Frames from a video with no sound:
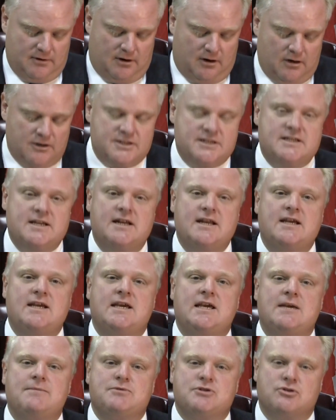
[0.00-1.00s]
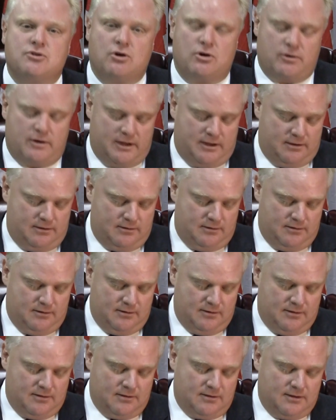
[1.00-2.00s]
Our city keeps growing.
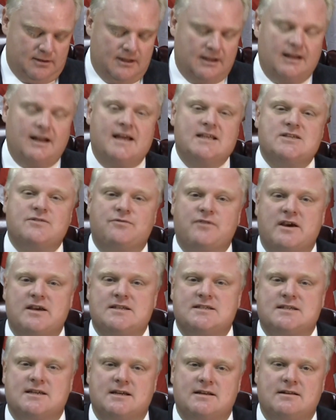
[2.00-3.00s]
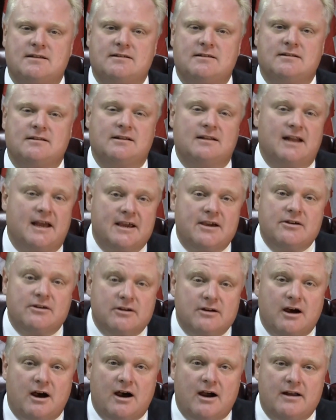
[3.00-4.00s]
Let's face it, like it
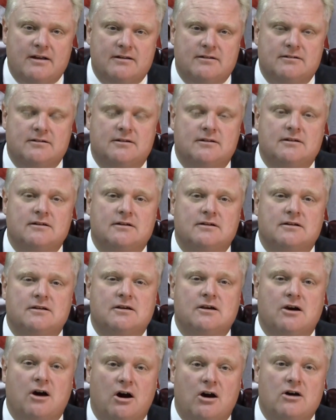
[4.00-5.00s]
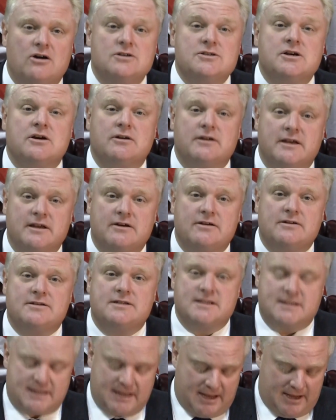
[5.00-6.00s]
or not, cars are here
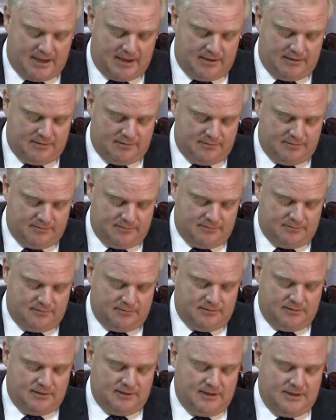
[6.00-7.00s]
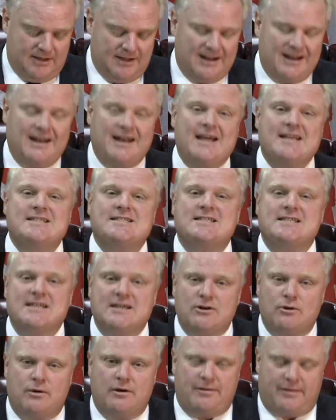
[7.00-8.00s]
to stay. Let's
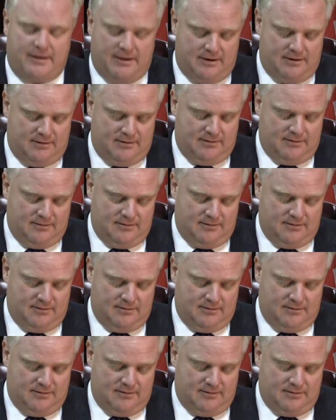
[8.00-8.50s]
deal with it.